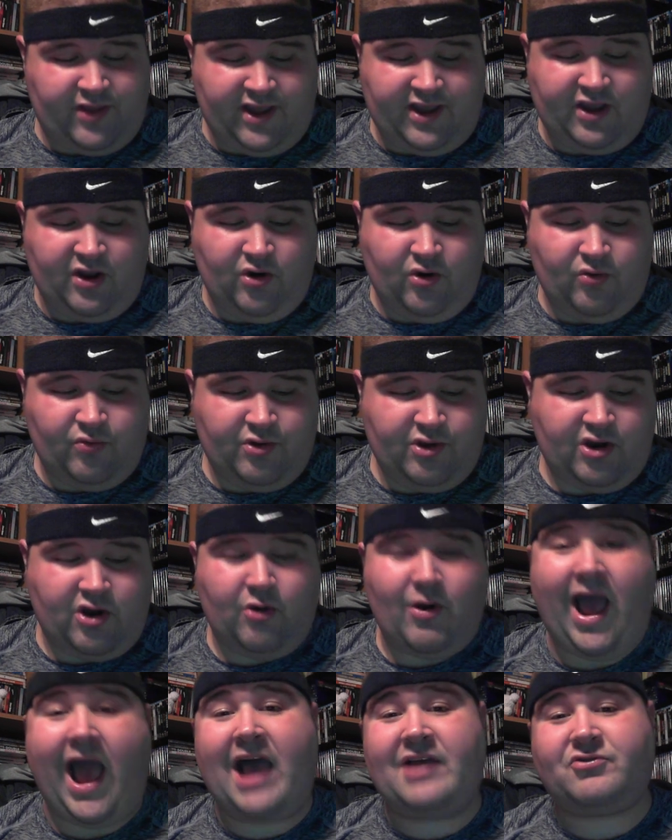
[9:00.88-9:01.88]
they go, you
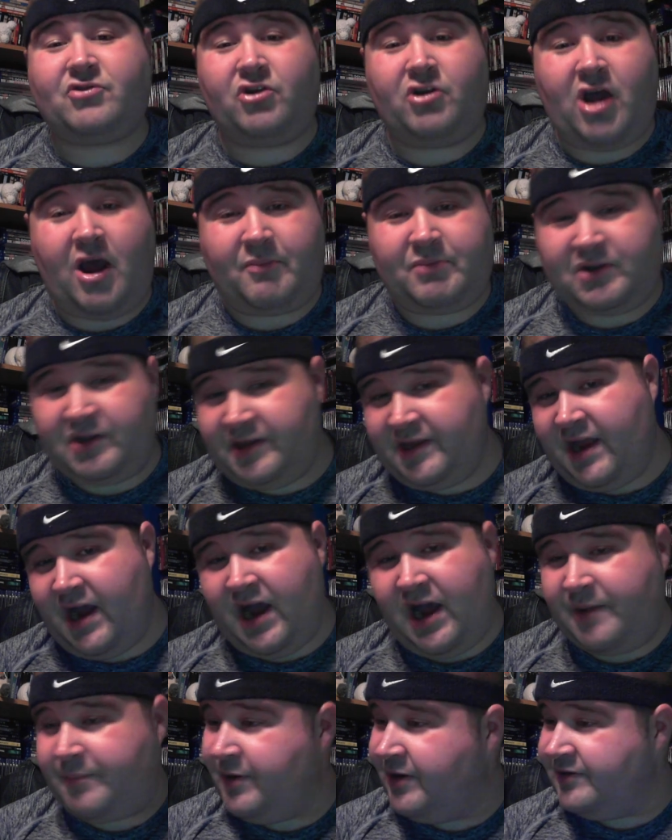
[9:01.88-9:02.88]
know, astronomically
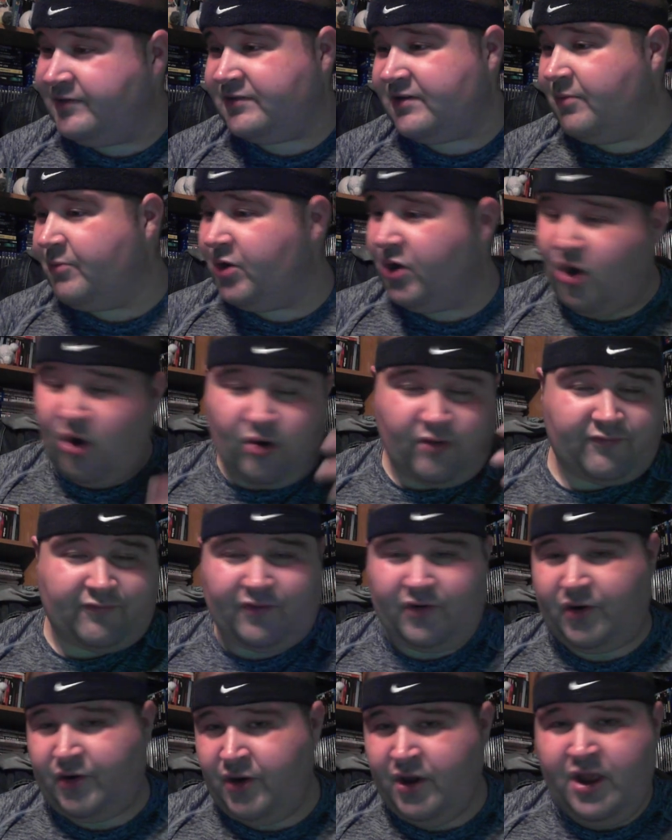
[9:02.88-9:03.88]
high, because some are going
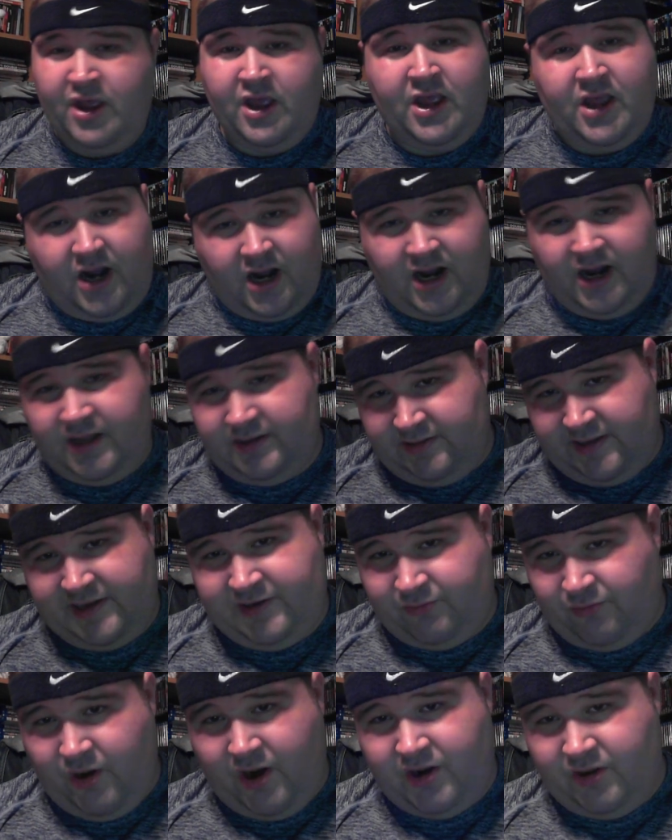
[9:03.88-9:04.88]
for
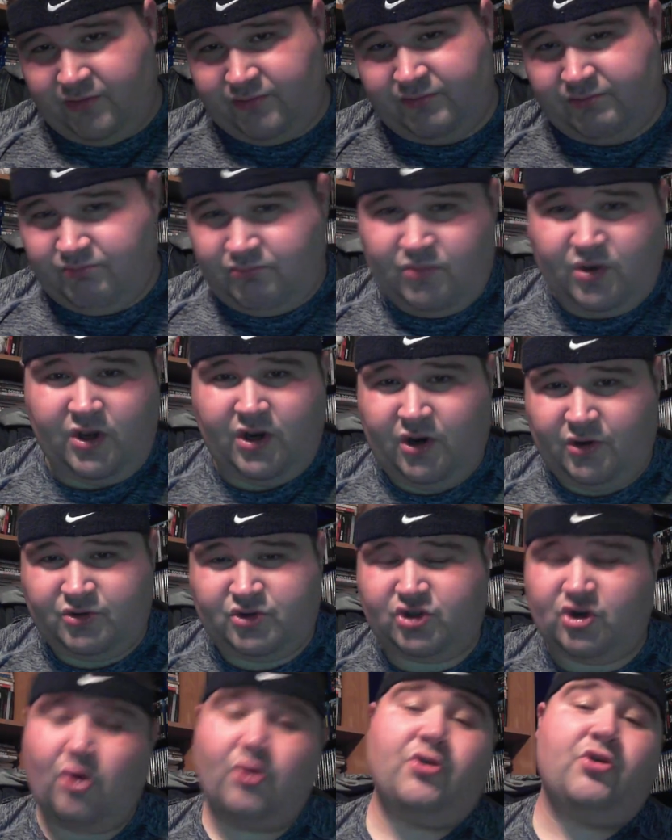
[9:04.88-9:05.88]
later on. I'll, you know,
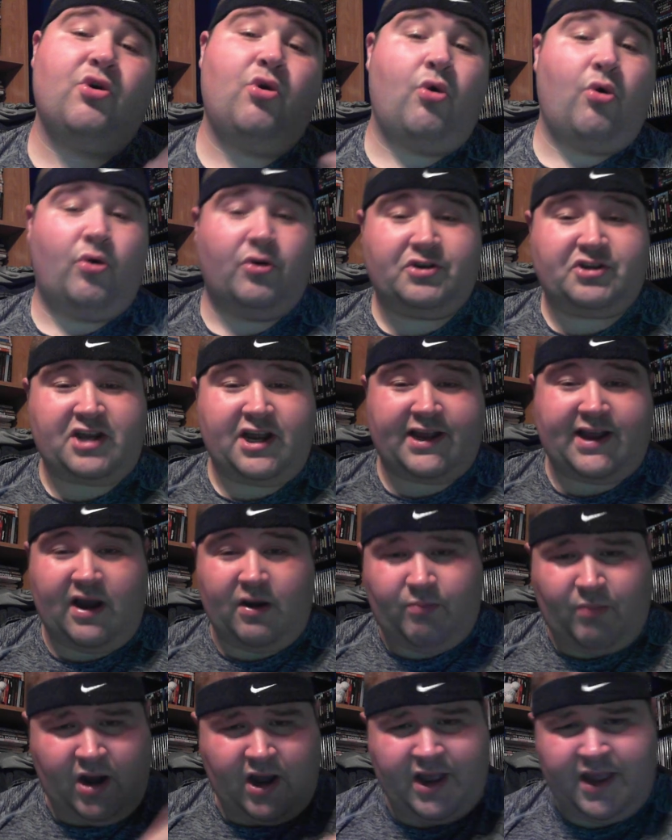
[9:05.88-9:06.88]
show you or check
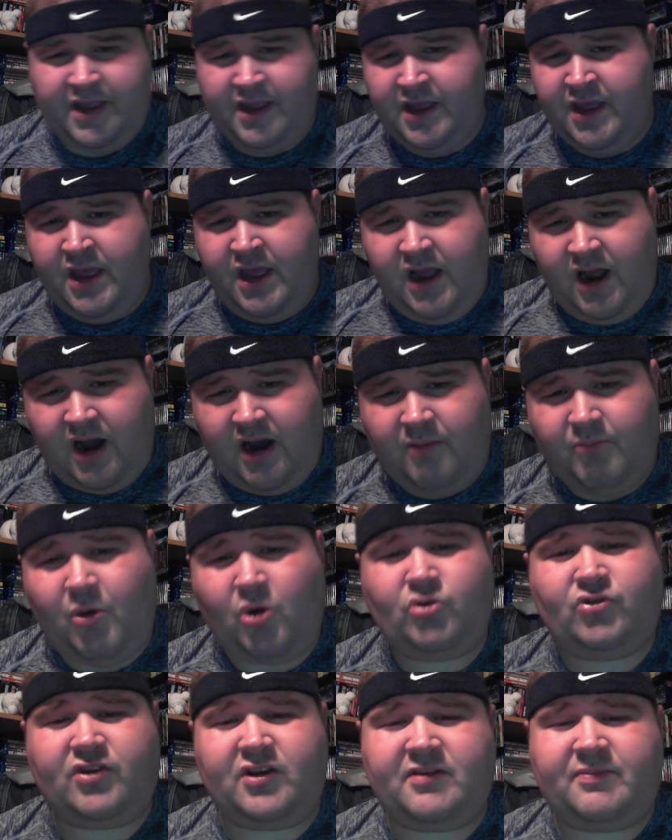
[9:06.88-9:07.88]
out my
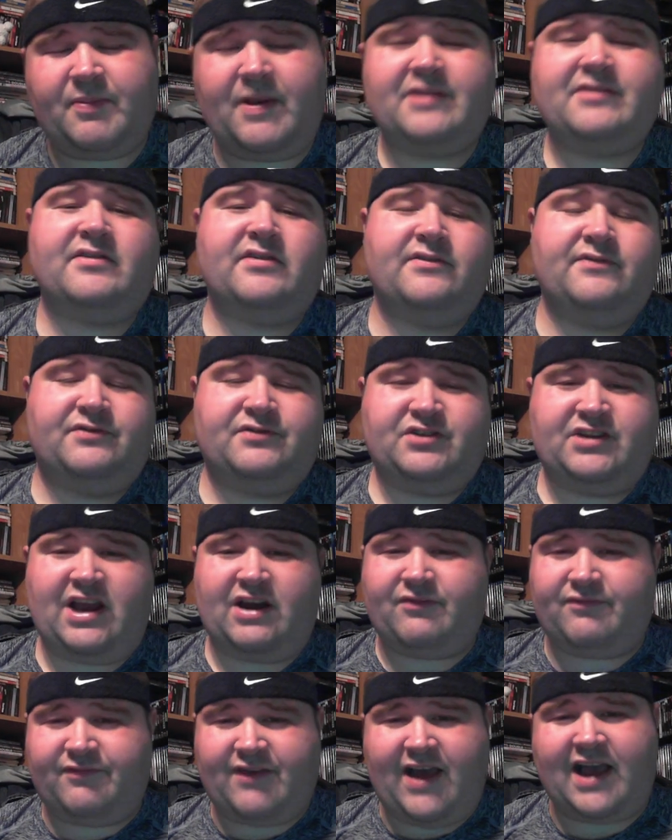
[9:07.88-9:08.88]
most expensive
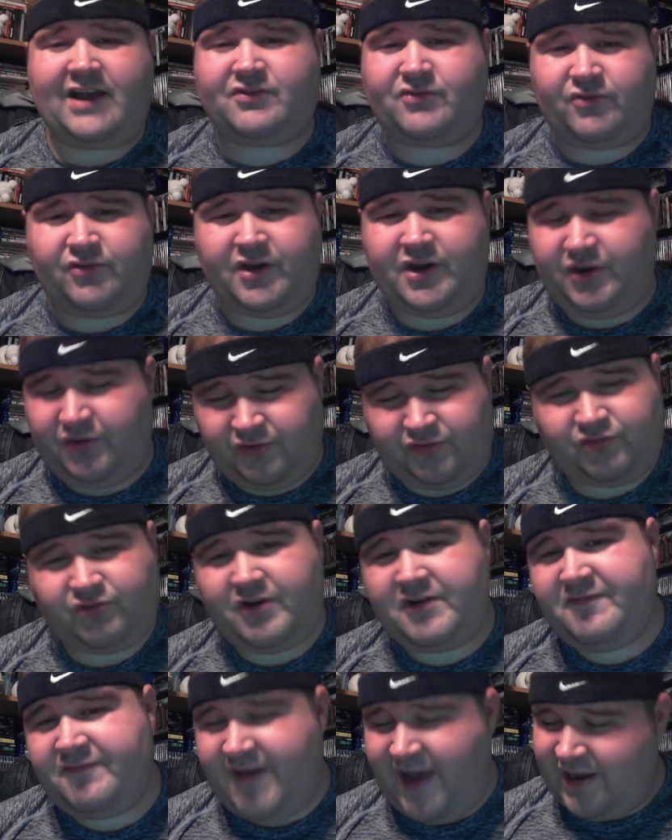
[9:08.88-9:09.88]
Shout Factory or
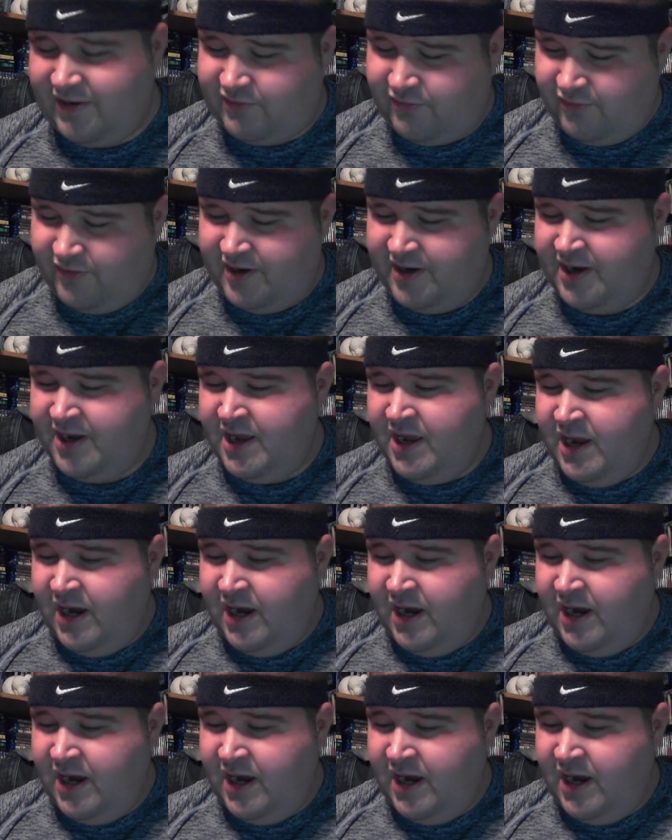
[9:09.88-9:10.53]
Scream Factory